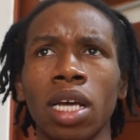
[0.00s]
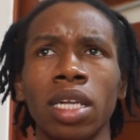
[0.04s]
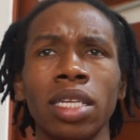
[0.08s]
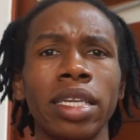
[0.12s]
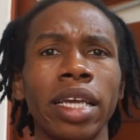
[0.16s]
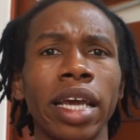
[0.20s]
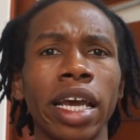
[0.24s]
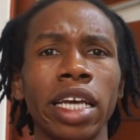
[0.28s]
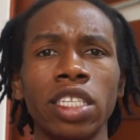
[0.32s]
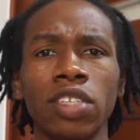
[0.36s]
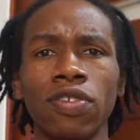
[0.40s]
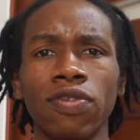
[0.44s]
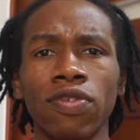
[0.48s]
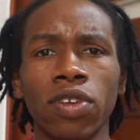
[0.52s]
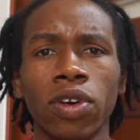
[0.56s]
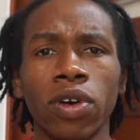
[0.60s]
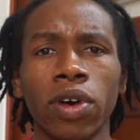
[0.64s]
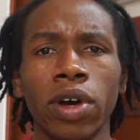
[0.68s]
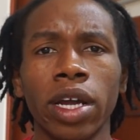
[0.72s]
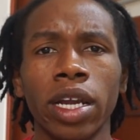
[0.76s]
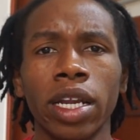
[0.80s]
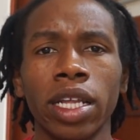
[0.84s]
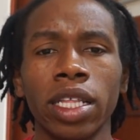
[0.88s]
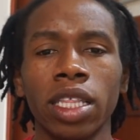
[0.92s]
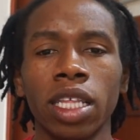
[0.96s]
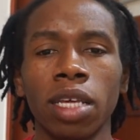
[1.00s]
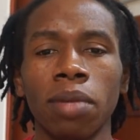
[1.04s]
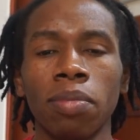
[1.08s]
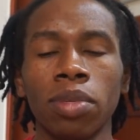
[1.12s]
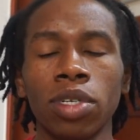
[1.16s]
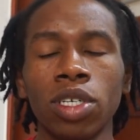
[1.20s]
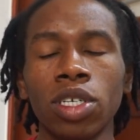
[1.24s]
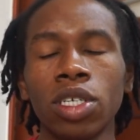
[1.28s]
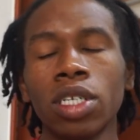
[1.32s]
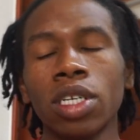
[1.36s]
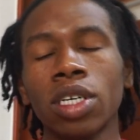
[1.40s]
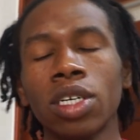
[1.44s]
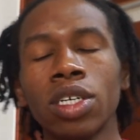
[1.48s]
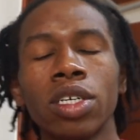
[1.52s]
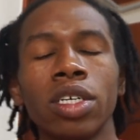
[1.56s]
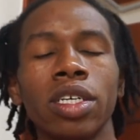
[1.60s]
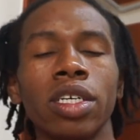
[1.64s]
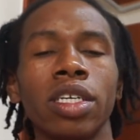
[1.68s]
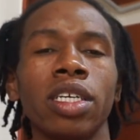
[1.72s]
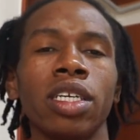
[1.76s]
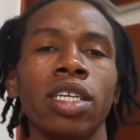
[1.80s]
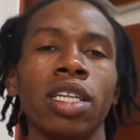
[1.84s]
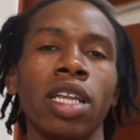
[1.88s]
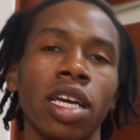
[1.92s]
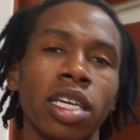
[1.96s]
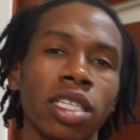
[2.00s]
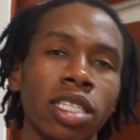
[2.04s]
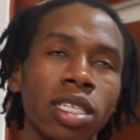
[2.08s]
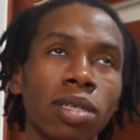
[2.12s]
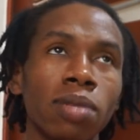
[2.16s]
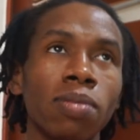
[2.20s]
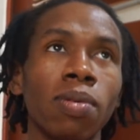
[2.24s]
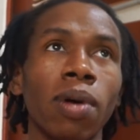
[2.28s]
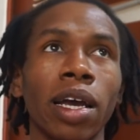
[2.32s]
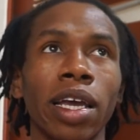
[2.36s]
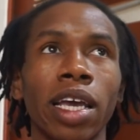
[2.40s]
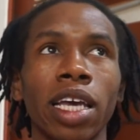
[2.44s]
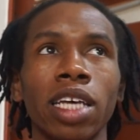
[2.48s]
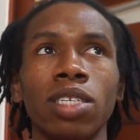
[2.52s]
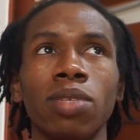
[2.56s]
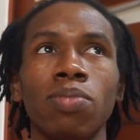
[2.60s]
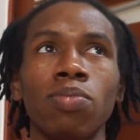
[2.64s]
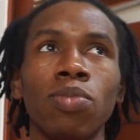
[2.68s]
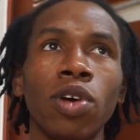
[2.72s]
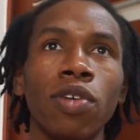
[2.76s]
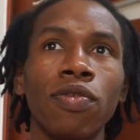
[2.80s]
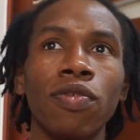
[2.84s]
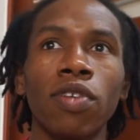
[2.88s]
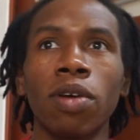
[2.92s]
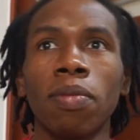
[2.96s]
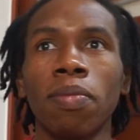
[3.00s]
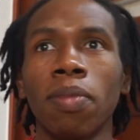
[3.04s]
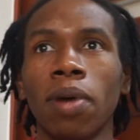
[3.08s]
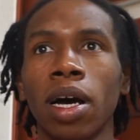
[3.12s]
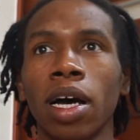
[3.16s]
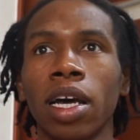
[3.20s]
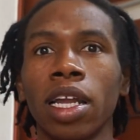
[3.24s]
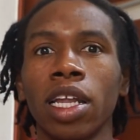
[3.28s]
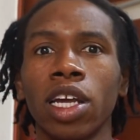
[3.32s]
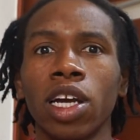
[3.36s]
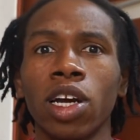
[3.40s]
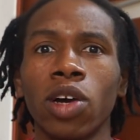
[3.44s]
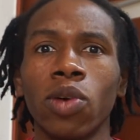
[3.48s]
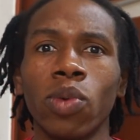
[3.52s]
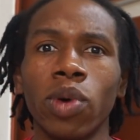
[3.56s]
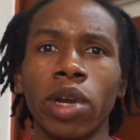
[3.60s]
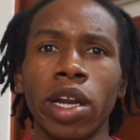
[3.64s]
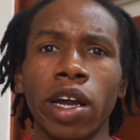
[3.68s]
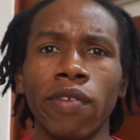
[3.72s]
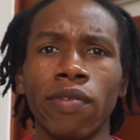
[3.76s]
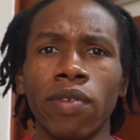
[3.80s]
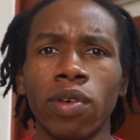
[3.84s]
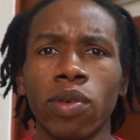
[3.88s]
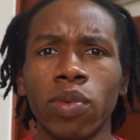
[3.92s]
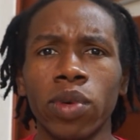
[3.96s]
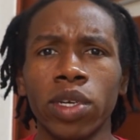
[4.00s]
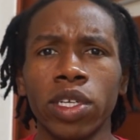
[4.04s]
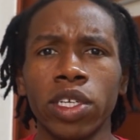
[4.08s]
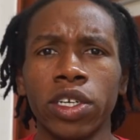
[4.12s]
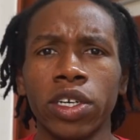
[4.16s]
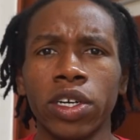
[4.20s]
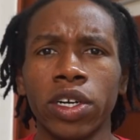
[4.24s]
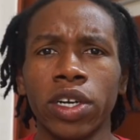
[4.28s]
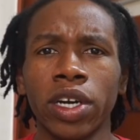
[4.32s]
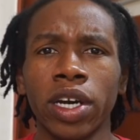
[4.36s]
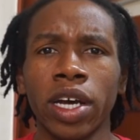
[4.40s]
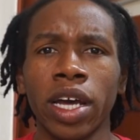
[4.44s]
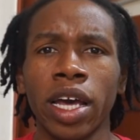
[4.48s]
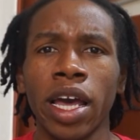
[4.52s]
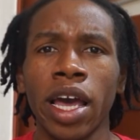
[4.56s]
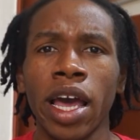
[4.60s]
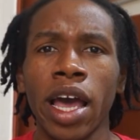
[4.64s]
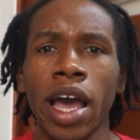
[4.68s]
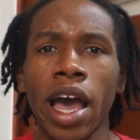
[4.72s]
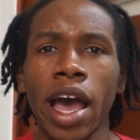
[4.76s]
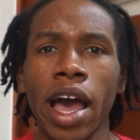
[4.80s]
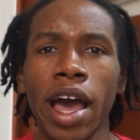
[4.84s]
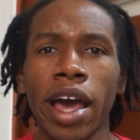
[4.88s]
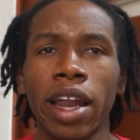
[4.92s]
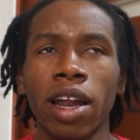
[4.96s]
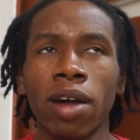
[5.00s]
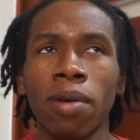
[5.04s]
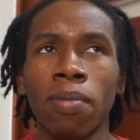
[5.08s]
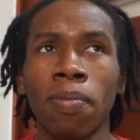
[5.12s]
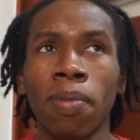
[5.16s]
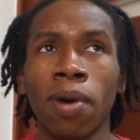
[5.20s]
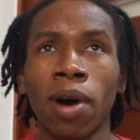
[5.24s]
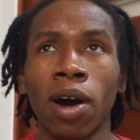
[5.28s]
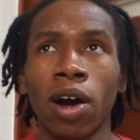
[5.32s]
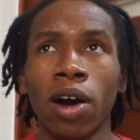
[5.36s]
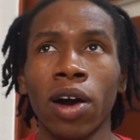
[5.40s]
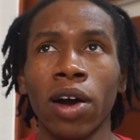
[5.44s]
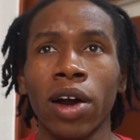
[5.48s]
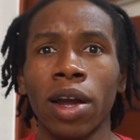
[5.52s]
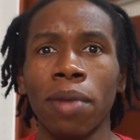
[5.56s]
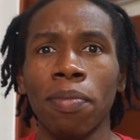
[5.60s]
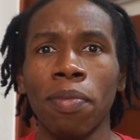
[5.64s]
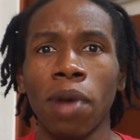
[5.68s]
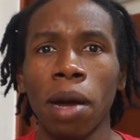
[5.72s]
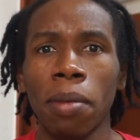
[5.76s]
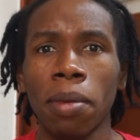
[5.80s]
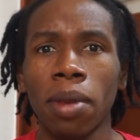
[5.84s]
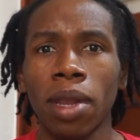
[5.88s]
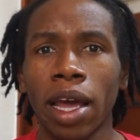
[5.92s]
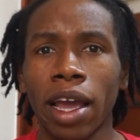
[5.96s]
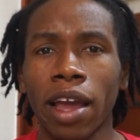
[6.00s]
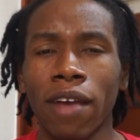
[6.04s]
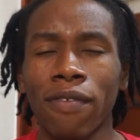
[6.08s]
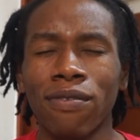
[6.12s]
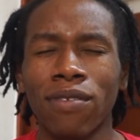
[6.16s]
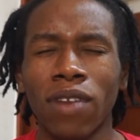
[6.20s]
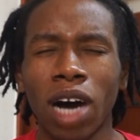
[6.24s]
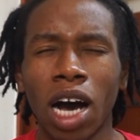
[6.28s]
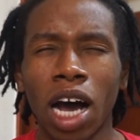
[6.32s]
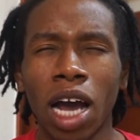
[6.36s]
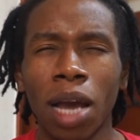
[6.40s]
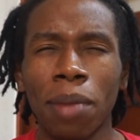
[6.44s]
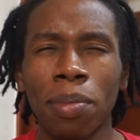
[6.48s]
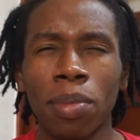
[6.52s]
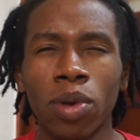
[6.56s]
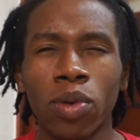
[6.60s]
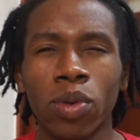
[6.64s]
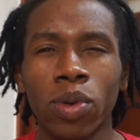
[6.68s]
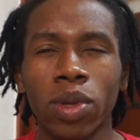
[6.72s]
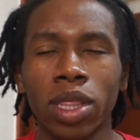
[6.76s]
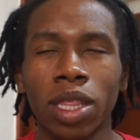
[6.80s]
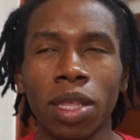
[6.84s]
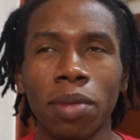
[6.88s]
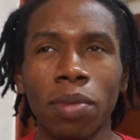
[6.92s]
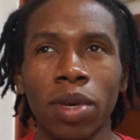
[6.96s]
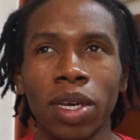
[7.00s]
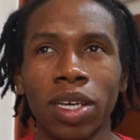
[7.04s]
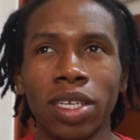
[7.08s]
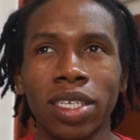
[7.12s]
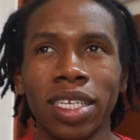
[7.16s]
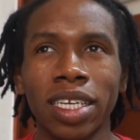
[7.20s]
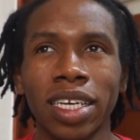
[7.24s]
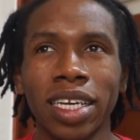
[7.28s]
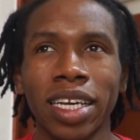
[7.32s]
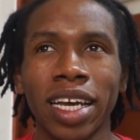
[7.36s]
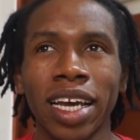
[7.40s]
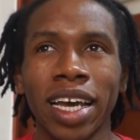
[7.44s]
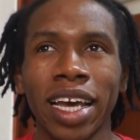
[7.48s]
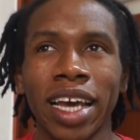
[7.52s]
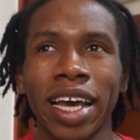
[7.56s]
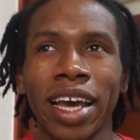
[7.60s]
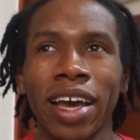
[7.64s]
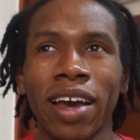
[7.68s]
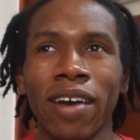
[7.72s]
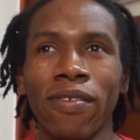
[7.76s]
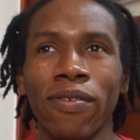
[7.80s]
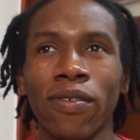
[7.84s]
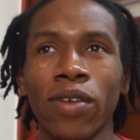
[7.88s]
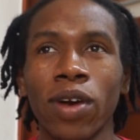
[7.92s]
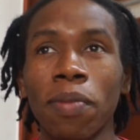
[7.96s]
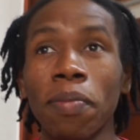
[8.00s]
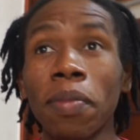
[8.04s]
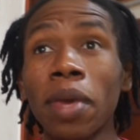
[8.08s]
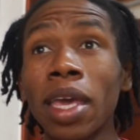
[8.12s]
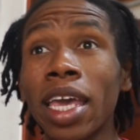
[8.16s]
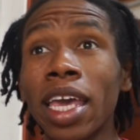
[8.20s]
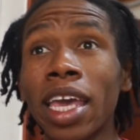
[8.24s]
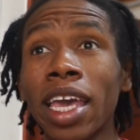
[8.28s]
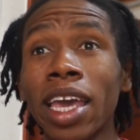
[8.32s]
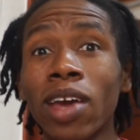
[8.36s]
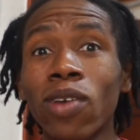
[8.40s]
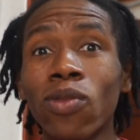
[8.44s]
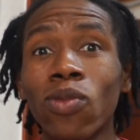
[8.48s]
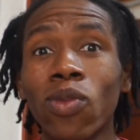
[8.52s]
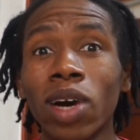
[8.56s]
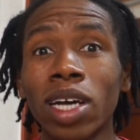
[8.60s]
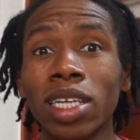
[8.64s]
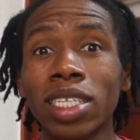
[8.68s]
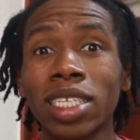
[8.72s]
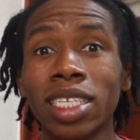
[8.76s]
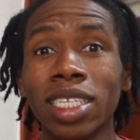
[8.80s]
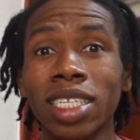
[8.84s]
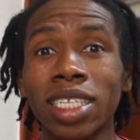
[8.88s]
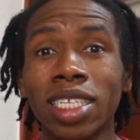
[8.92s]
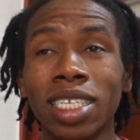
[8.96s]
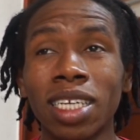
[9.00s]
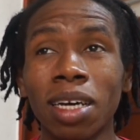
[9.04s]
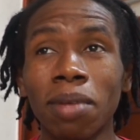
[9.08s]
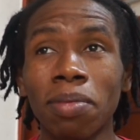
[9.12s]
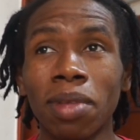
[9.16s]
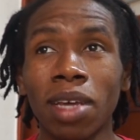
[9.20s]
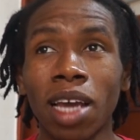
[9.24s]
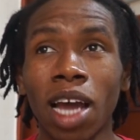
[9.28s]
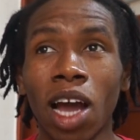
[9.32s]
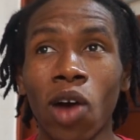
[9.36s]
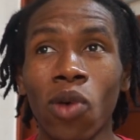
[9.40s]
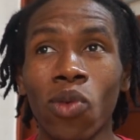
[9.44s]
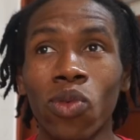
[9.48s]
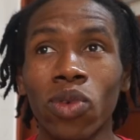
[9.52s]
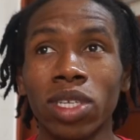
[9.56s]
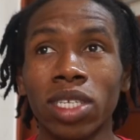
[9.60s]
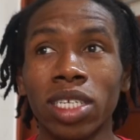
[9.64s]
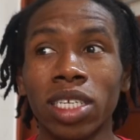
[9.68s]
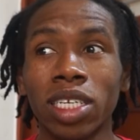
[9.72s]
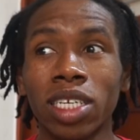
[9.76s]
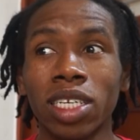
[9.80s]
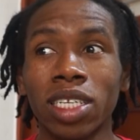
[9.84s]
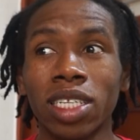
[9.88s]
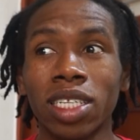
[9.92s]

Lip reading: dance floor or anything, but you like to, I guess, move your body or whatever when you're at a bar and probably like vibe with the music. For me, it wasn't something I was